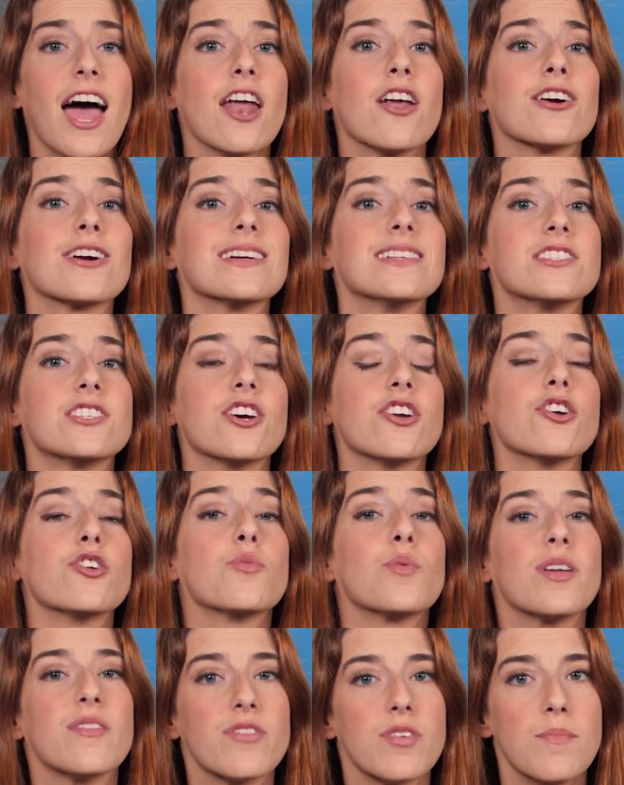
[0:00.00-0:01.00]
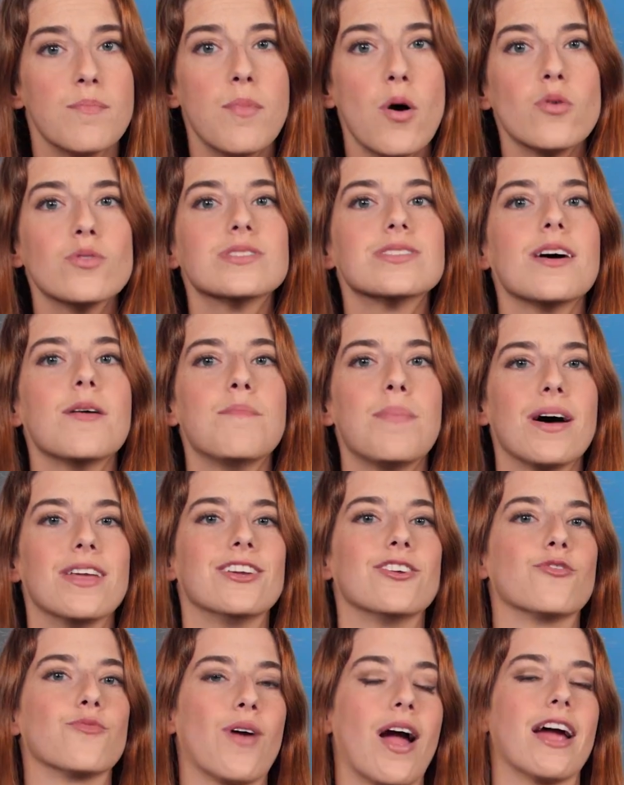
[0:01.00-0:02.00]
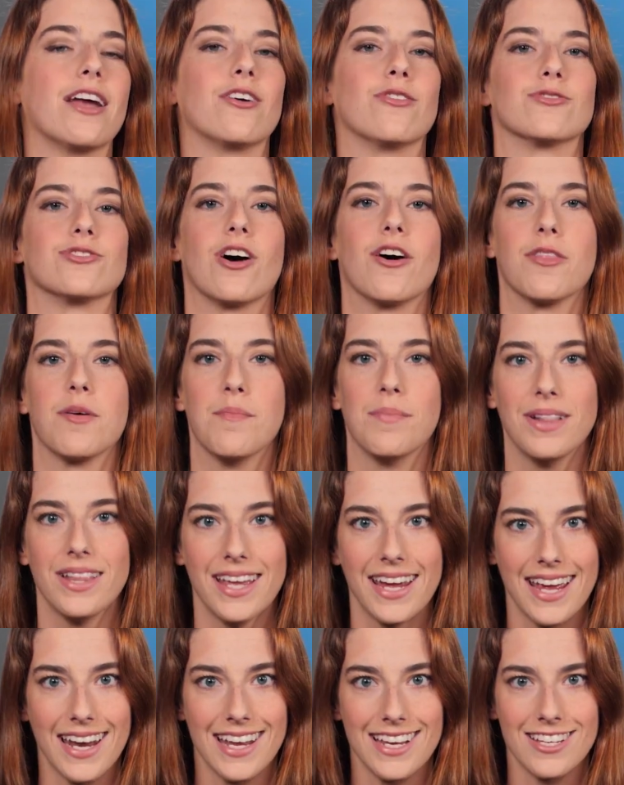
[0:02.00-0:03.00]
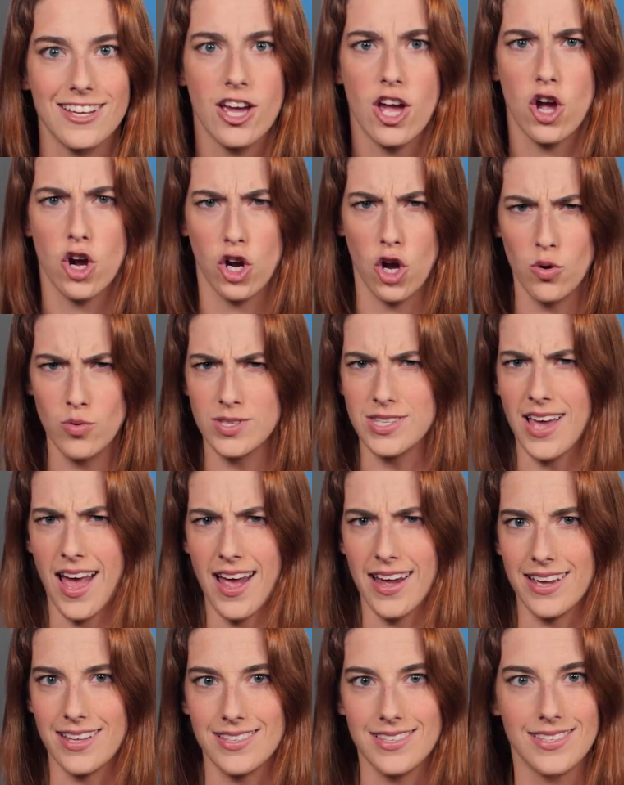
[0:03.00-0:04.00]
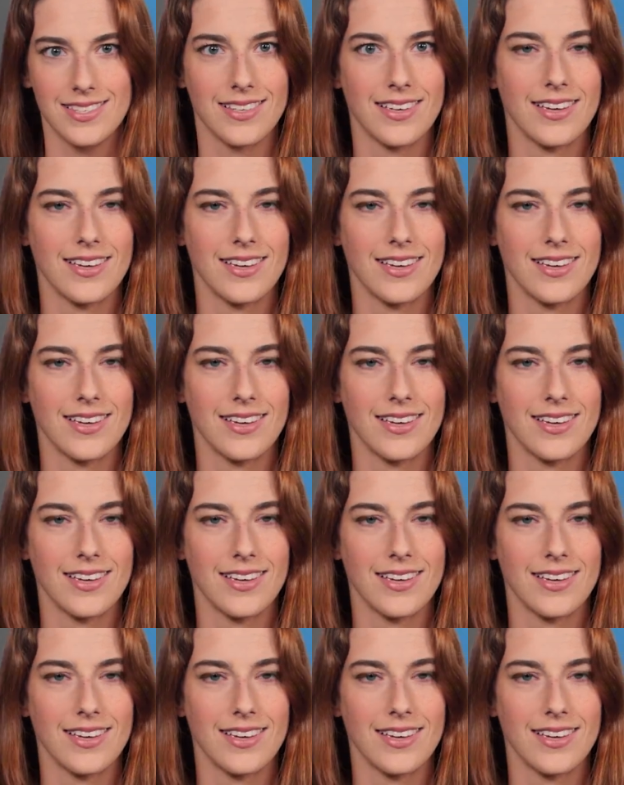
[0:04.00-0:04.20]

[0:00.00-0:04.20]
and are considered one of the most abundant rhinos on the planet. Go Science.